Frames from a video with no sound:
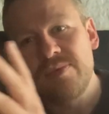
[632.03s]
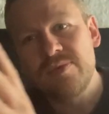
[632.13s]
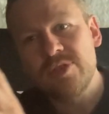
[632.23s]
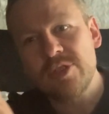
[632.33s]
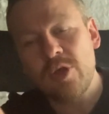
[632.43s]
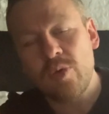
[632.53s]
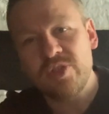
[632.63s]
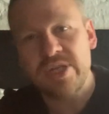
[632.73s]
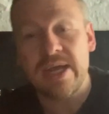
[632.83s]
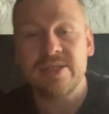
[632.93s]
slow
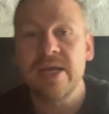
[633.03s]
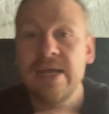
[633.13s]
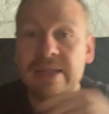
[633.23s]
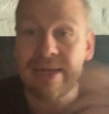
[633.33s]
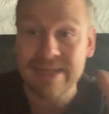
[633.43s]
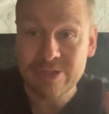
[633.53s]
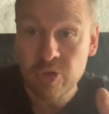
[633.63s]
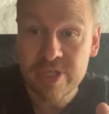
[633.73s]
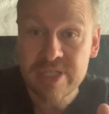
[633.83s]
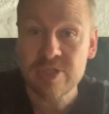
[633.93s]
change. Like
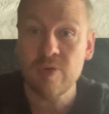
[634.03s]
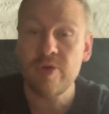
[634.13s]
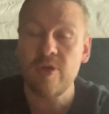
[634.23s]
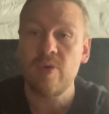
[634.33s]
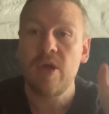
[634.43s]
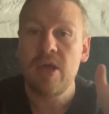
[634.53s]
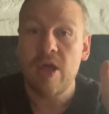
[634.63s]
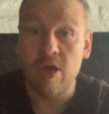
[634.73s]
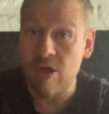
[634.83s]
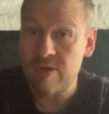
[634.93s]
Katori Shinto Ryu
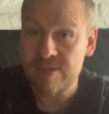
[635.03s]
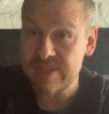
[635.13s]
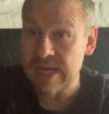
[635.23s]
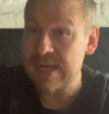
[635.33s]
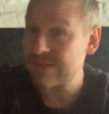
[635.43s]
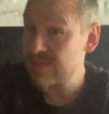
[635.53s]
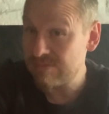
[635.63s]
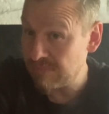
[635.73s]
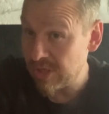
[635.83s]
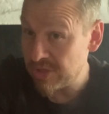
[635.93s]
starts
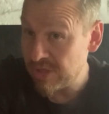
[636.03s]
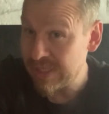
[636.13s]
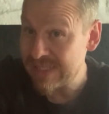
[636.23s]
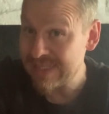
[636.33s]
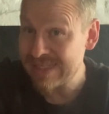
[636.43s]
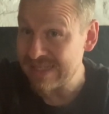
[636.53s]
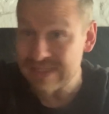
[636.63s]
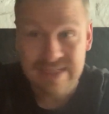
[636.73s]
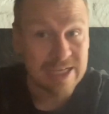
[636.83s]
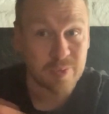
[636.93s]
as early as it says it
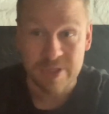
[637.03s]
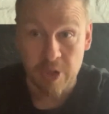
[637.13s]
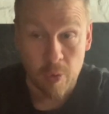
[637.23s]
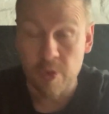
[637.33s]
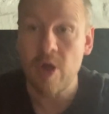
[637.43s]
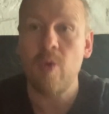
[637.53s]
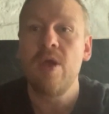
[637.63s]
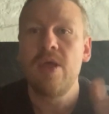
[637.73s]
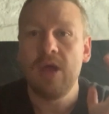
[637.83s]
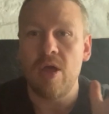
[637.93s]
starts, we don't know.
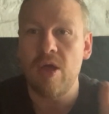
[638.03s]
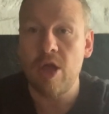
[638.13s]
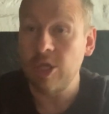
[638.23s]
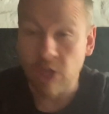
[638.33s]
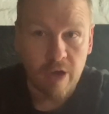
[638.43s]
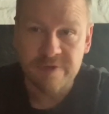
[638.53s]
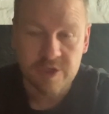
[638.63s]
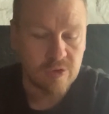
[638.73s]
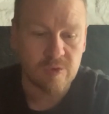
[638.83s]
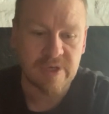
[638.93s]
A lot of
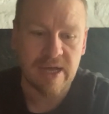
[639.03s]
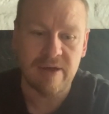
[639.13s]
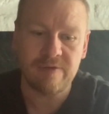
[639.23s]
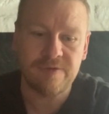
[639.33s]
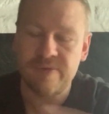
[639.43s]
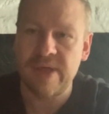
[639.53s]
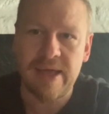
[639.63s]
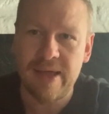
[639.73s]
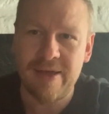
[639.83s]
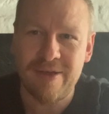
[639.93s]
schools have
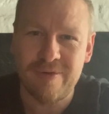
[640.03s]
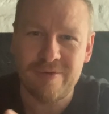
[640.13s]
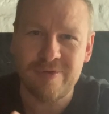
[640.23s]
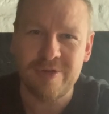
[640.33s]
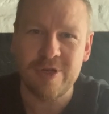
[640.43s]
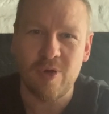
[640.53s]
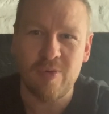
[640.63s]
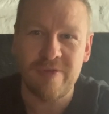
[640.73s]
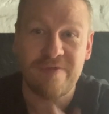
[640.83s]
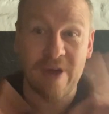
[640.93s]
their, you know,
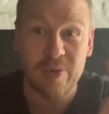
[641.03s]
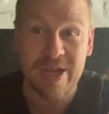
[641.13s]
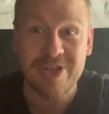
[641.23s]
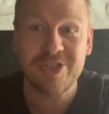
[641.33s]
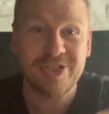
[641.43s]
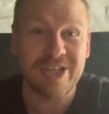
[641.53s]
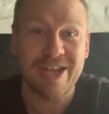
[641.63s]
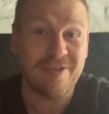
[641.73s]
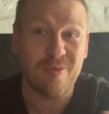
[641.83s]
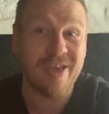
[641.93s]
the foundation
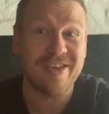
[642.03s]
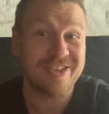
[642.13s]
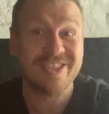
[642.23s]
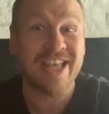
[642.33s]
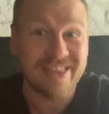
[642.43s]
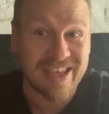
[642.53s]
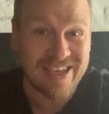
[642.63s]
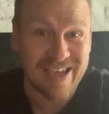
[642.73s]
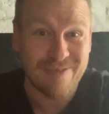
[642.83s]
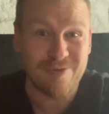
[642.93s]
date of where they said they
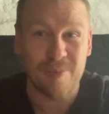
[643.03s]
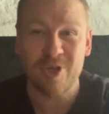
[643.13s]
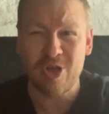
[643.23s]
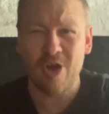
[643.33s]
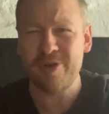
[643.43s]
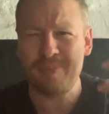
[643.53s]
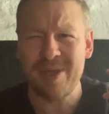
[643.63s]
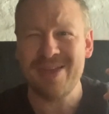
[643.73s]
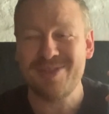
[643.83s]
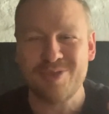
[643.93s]
came from, a god
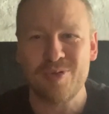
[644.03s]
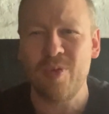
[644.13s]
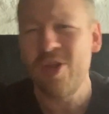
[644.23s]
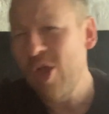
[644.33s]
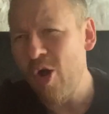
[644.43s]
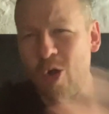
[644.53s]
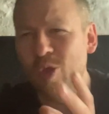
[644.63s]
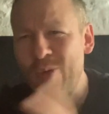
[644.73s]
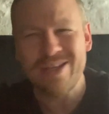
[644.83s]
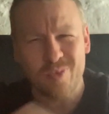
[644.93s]
appears to someone, all
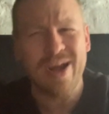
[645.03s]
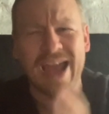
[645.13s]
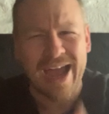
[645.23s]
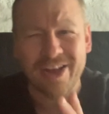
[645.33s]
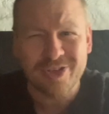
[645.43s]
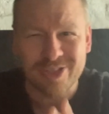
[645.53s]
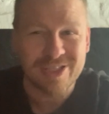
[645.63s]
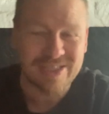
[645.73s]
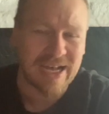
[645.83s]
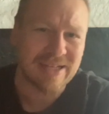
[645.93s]
the way to when it actually
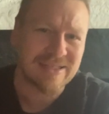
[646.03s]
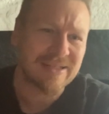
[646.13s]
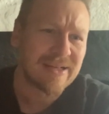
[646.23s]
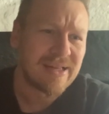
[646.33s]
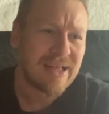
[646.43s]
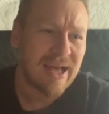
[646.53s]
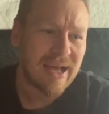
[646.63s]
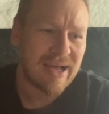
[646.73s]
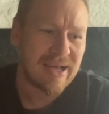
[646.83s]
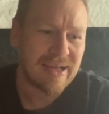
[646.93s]
started.
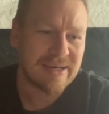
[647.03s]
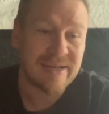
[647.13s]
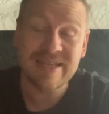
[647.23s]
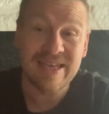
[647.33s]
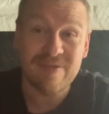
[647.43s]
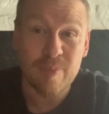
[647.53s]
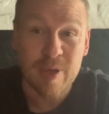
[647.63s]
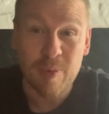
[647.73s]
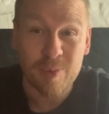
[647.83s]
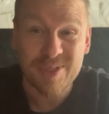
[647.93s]
And I think even
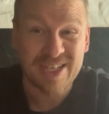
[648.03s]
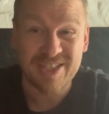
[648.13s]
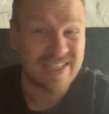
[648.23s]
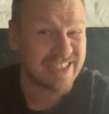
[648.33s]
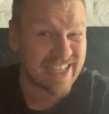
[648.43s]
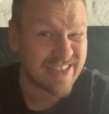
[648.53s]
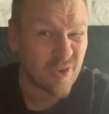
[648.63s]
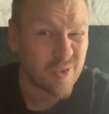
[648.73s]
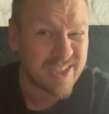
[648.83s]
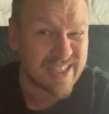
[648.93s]
Miyamoto Musashi says they've
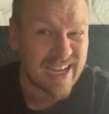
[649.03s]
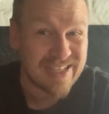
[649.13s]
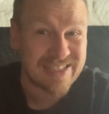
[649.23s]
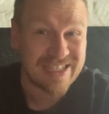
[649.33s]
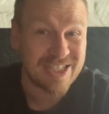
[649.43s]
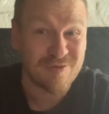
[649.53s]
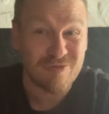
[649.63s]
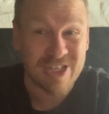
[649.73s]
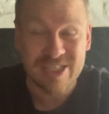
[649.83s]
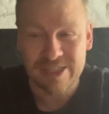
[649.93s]
only started teaching
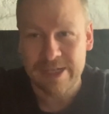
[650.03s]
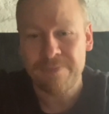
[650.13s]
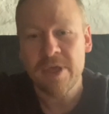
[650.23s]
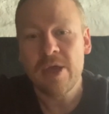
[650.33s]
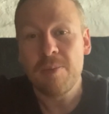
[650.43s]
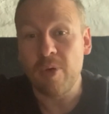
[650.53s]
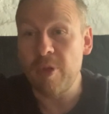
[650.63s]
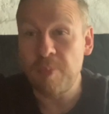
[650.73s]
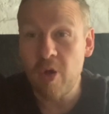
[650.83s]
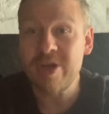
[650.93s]
recently. But
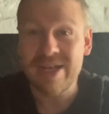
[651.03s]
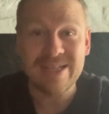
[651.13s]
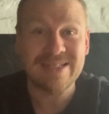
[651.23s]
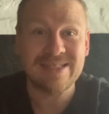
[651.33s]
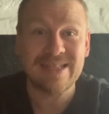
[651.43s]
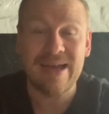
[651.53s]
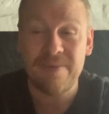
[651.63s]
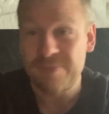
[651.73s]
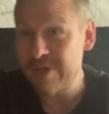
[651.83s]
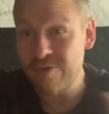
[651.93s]
the point is that
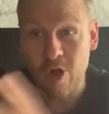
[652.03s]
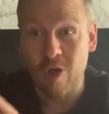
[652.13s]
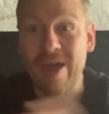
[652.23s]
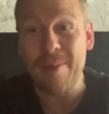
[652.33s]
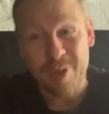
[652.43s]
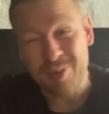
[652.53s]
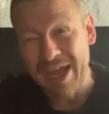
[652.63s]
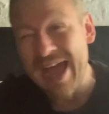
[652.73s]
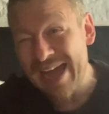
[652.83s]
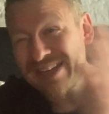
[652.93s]
you've got all that, and people
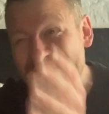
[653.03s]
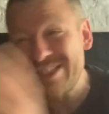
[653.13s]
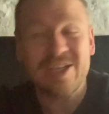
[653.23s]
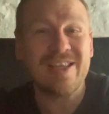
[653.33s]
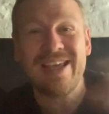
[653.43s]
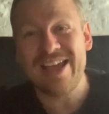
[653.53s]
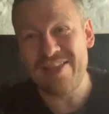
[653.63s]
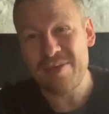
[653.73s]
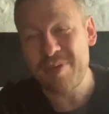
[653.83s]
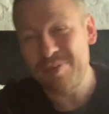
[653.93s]
are adding to it,
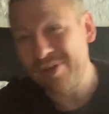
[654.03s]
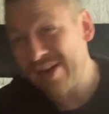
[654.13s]
and the people are